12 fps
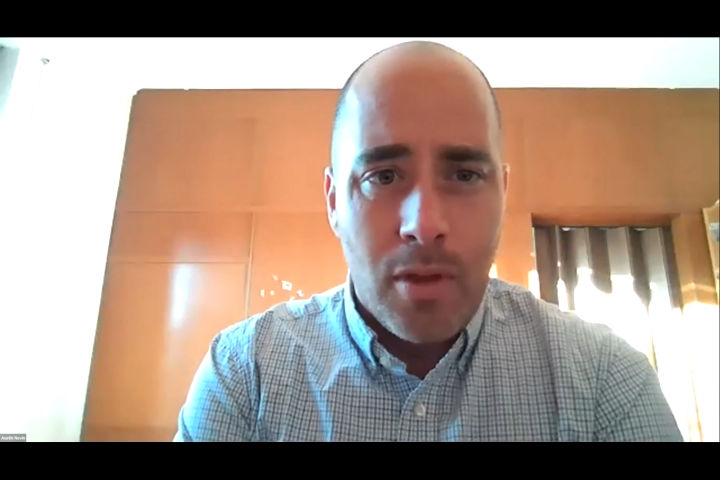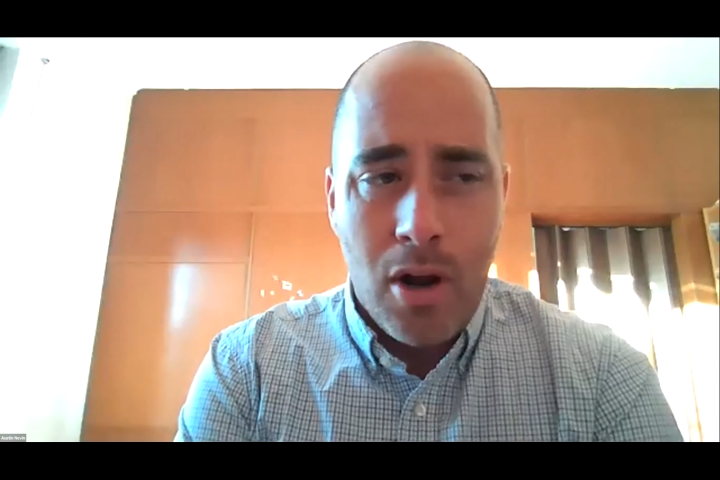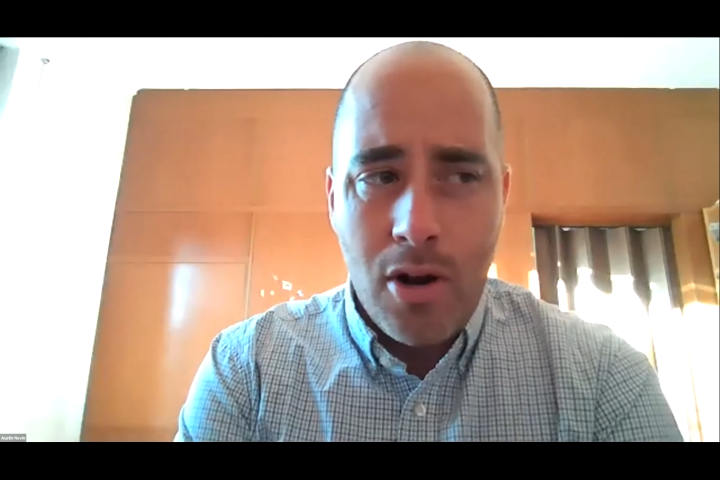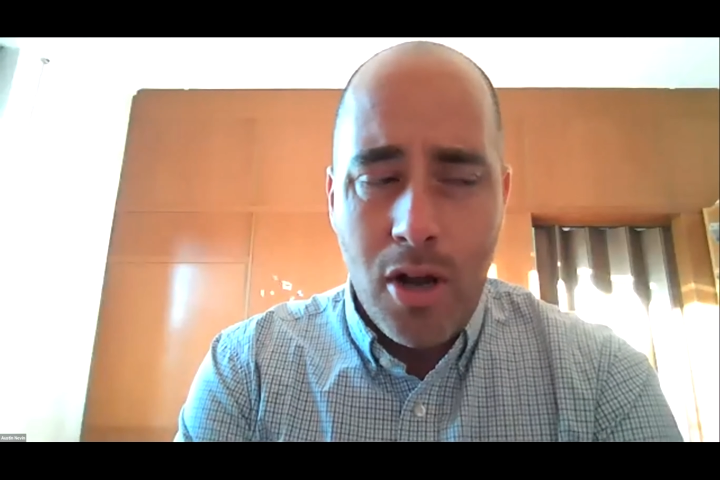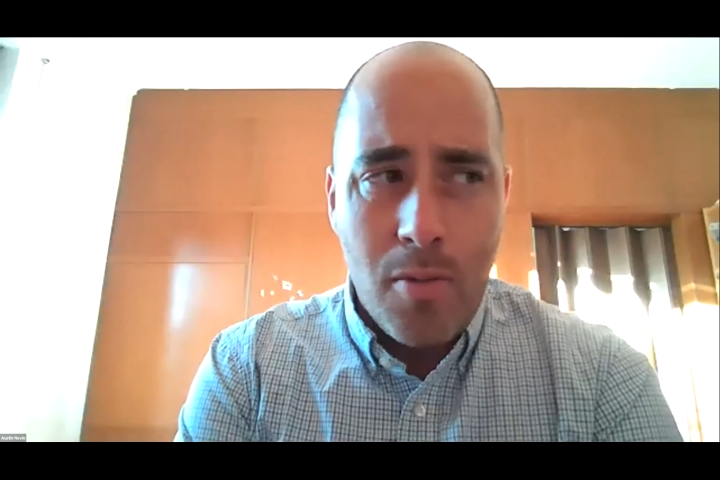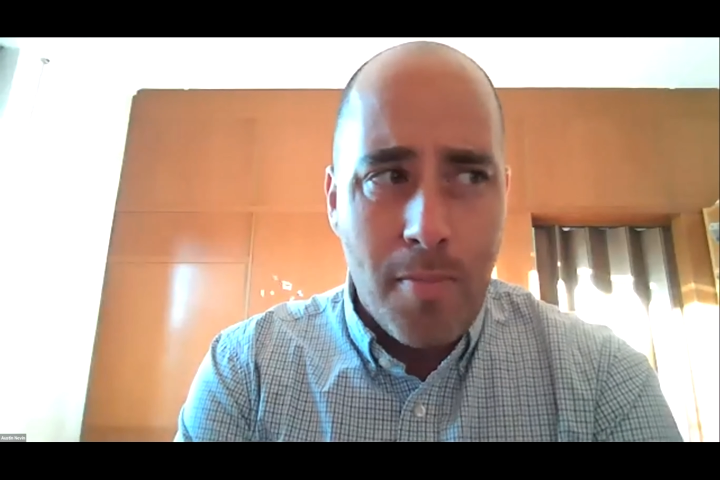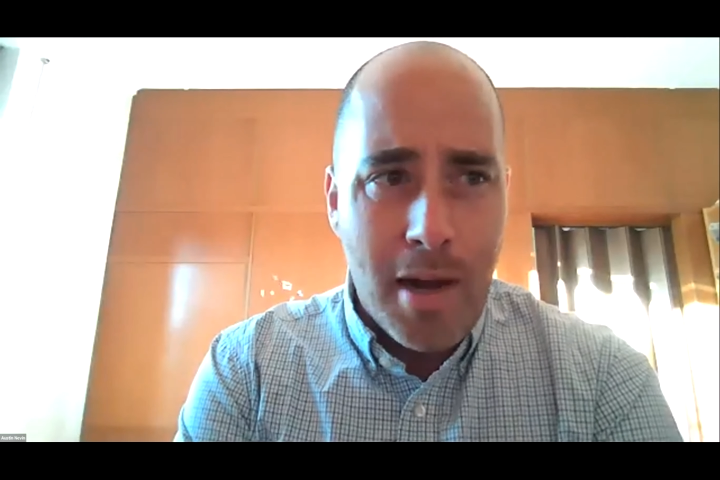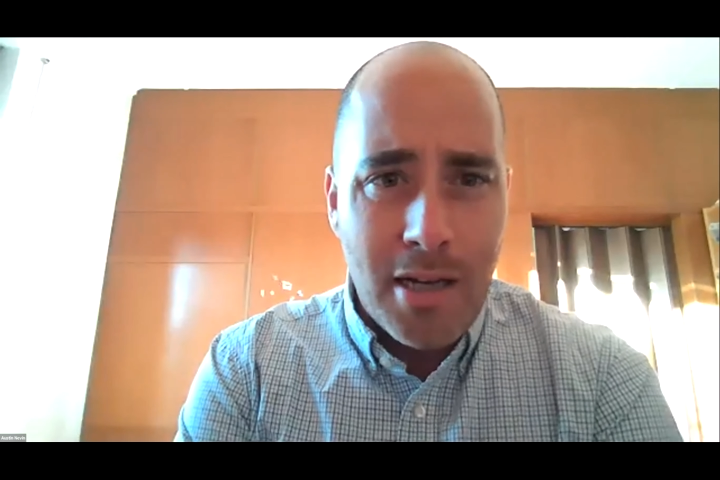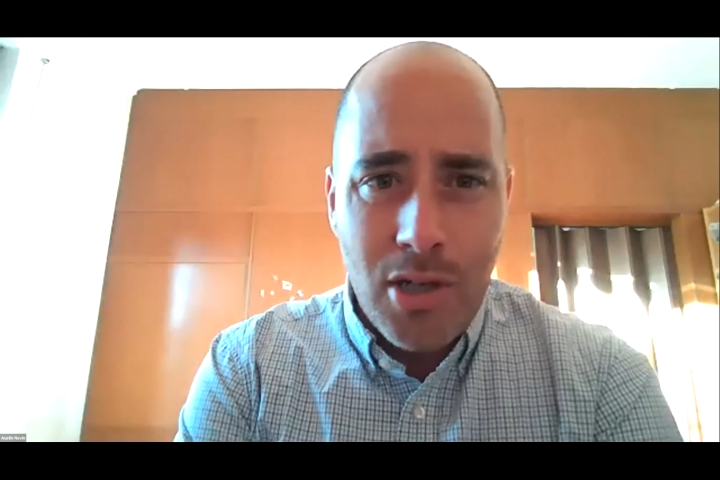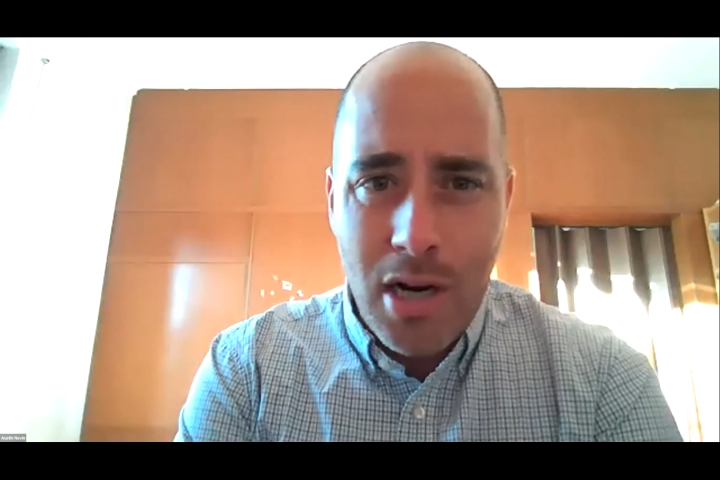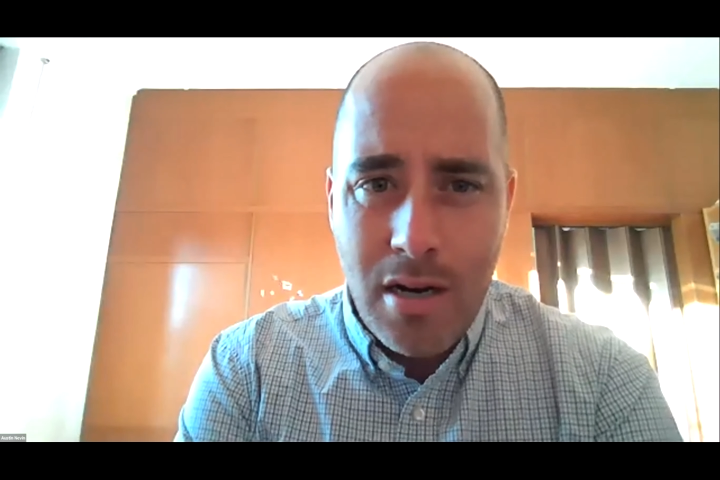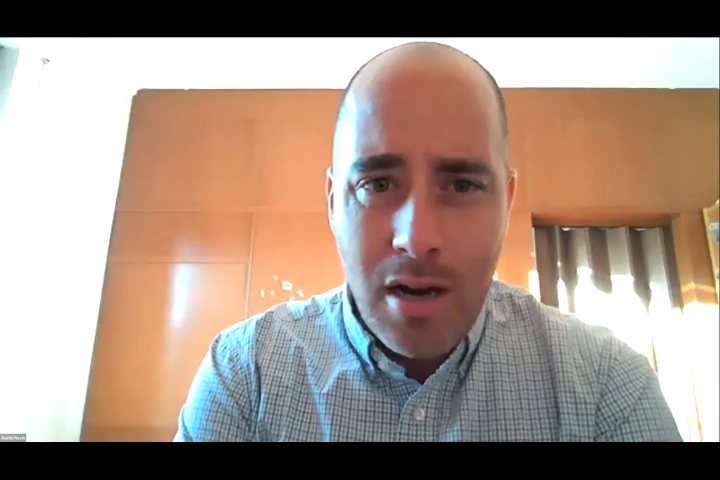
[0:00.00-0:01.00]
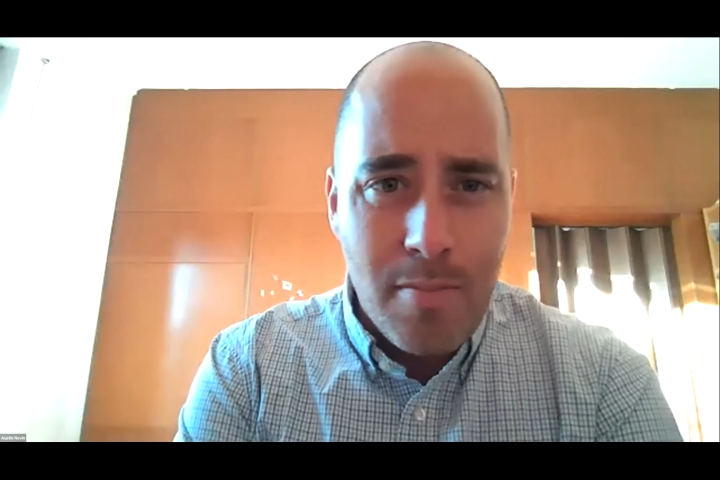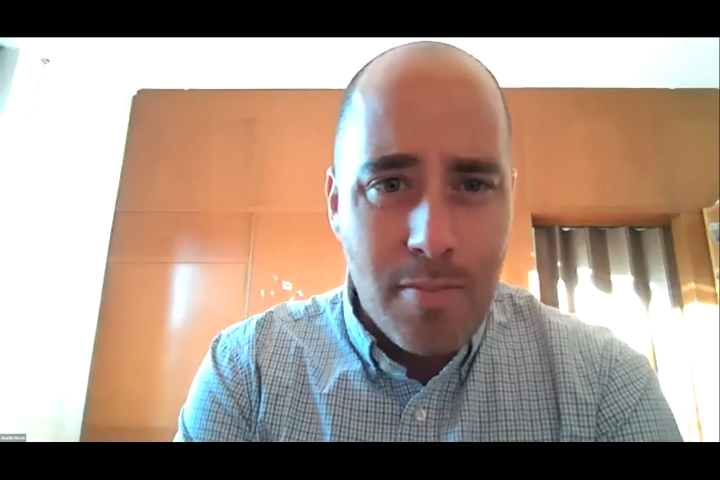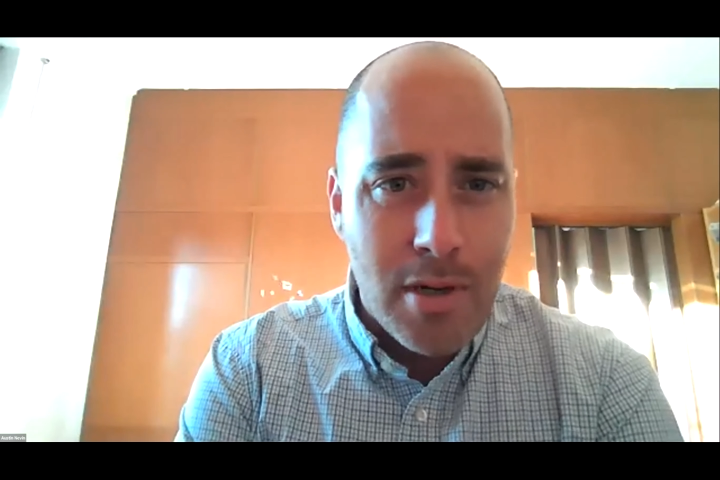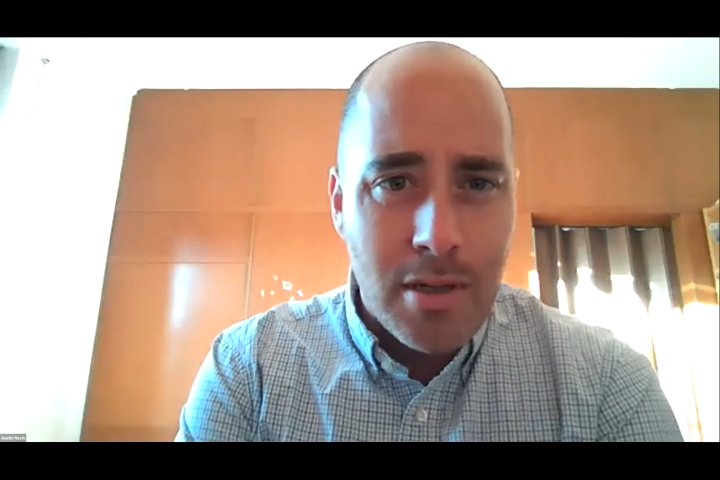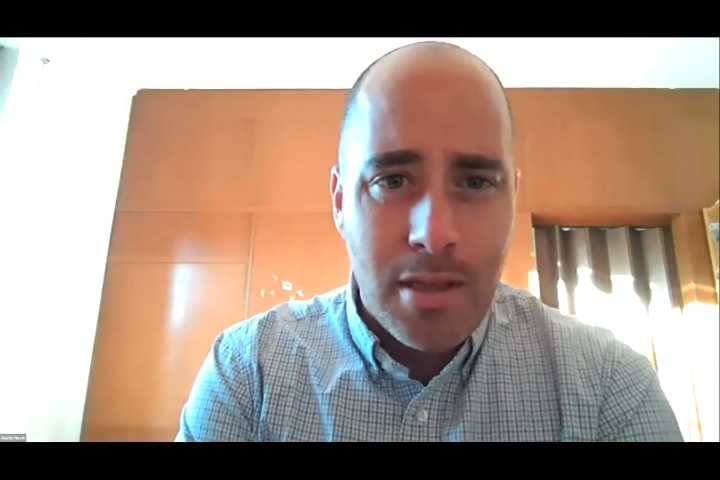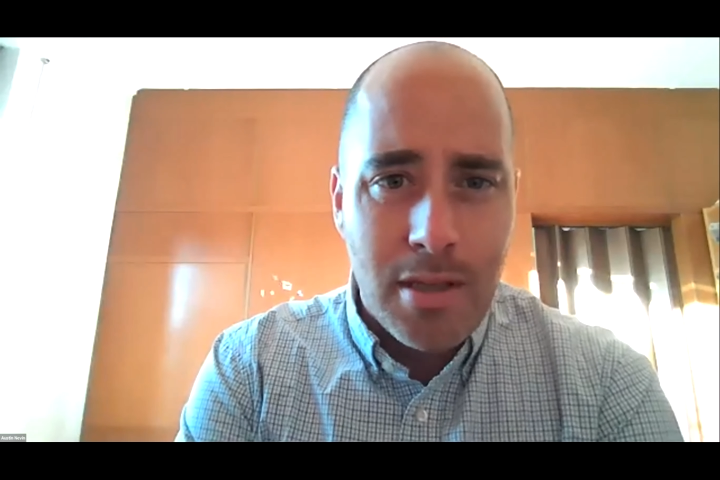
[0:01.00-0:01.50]
There are no magic
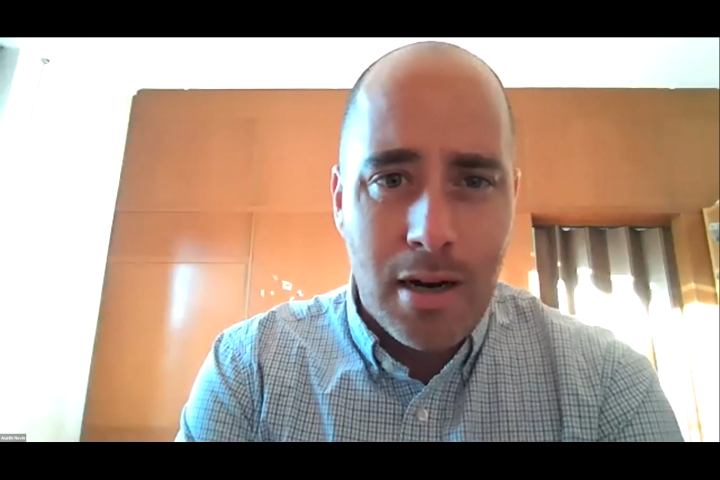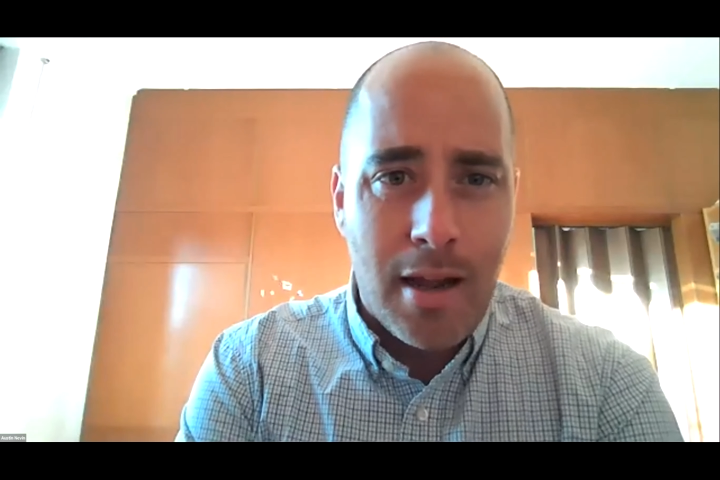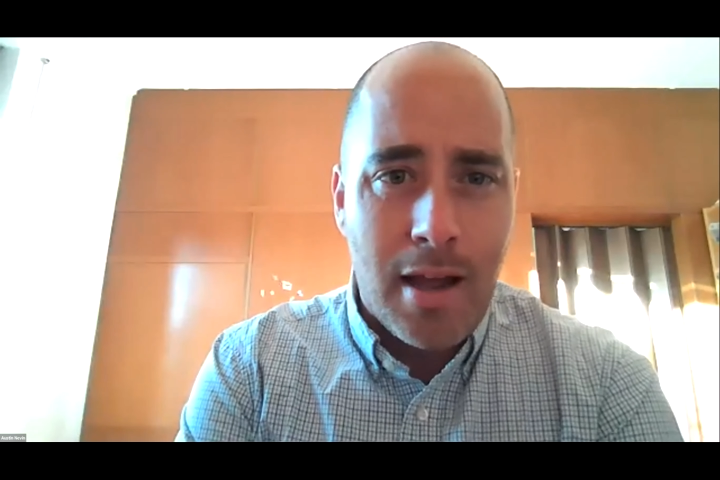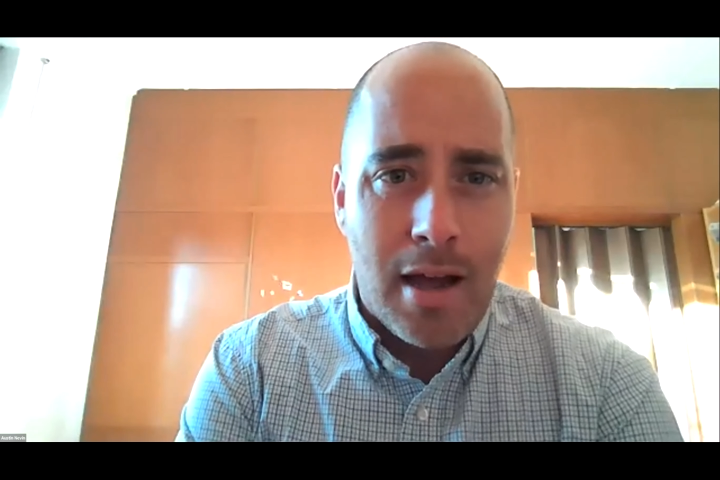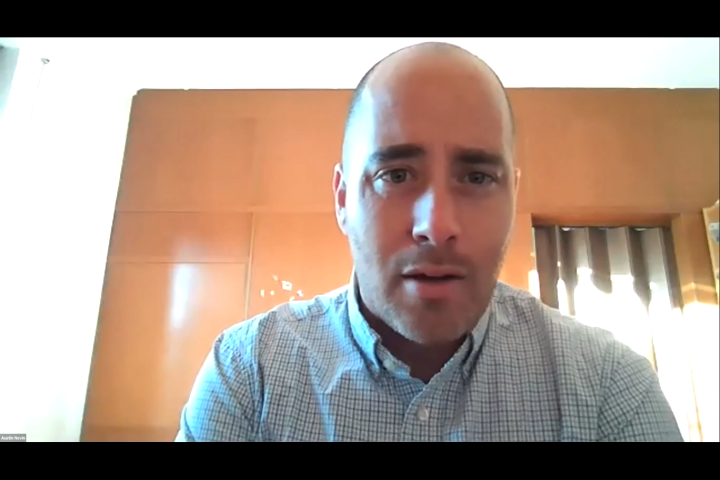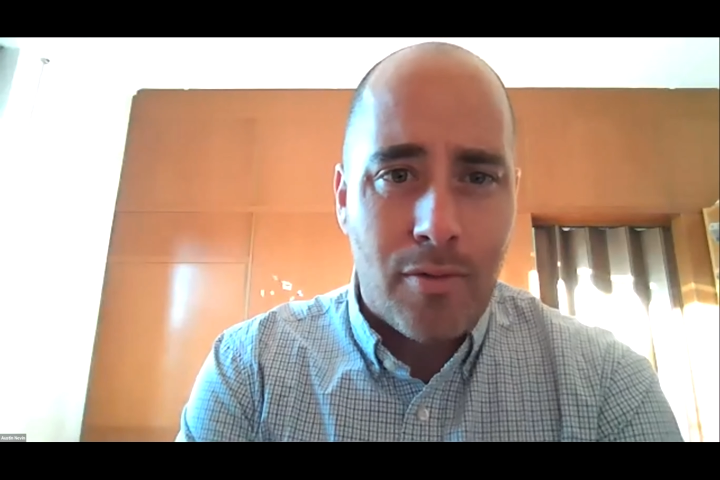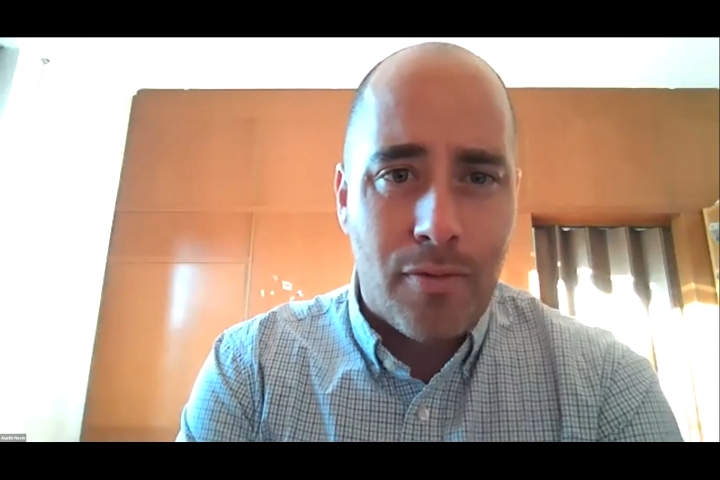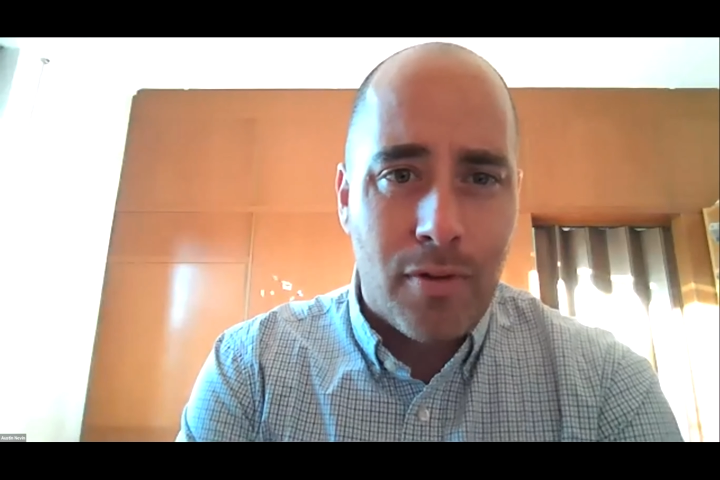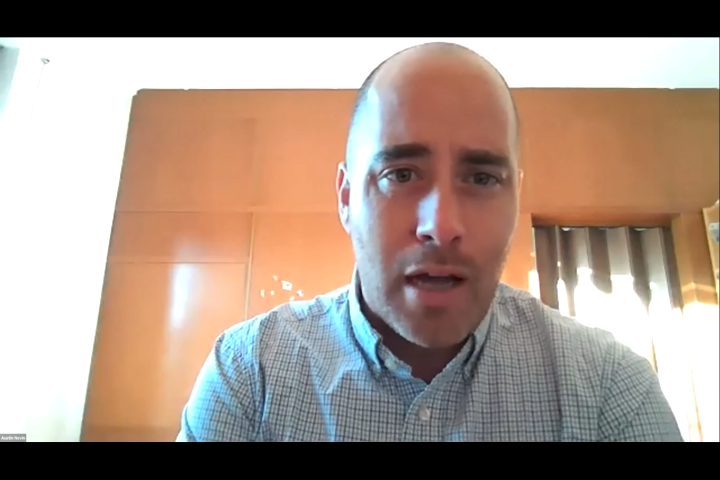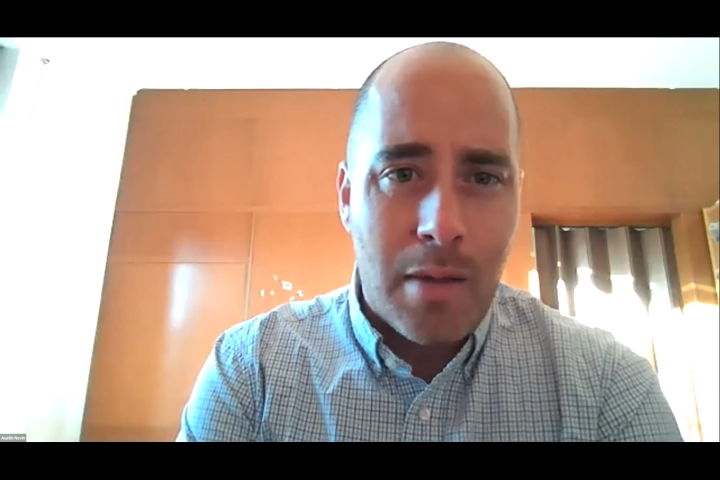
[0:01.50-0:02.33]
numbers that I have